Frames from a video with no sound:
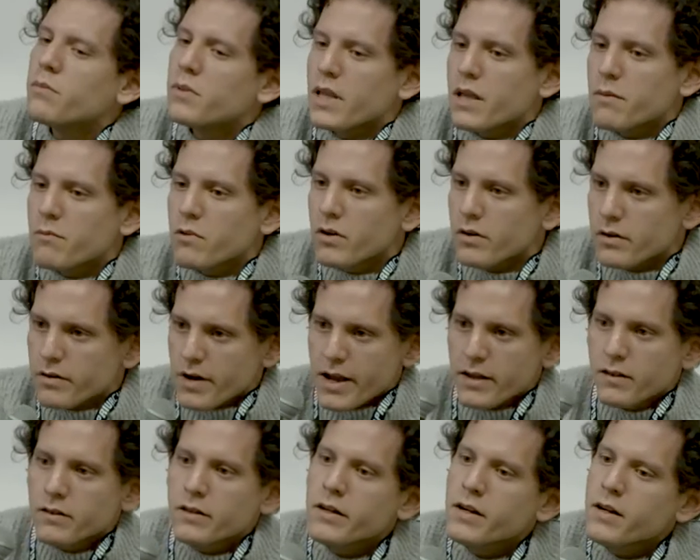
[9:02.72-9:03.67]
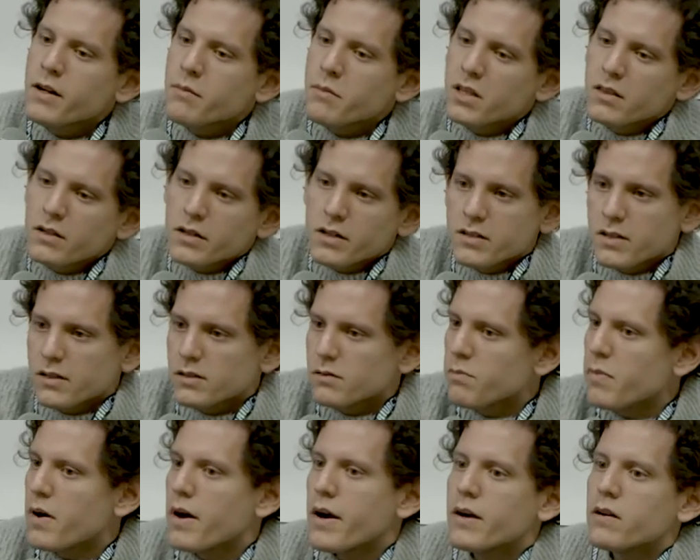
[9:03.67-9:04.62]
blame on Grindr. I mean, they're
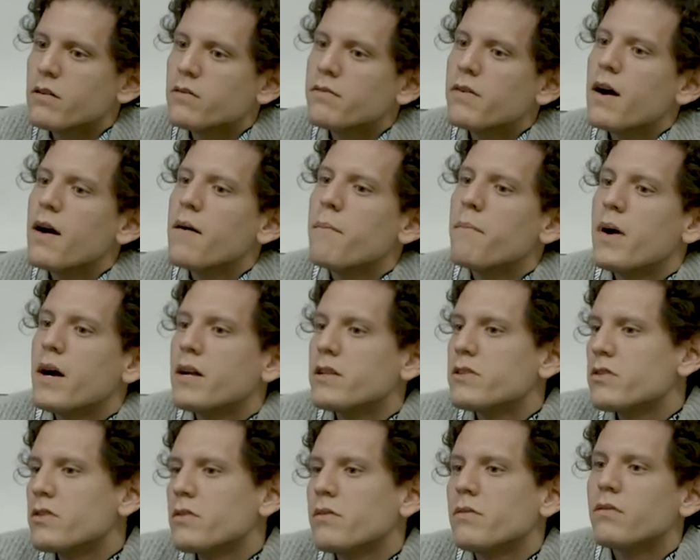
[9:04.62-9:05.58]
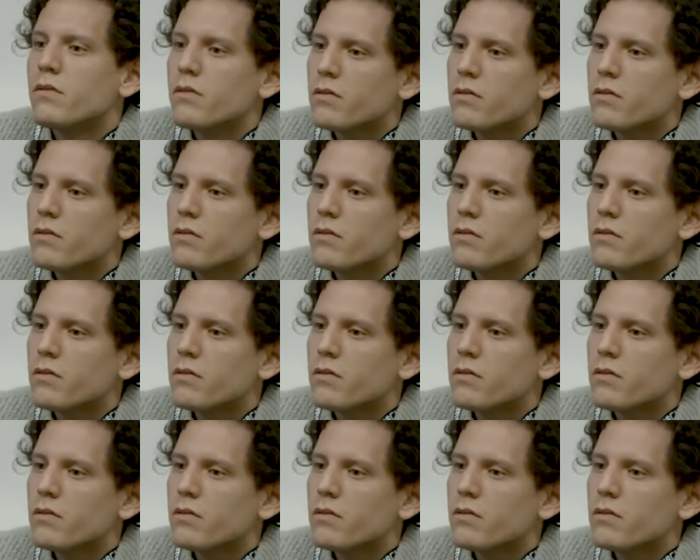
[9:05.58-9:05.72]
just part of a much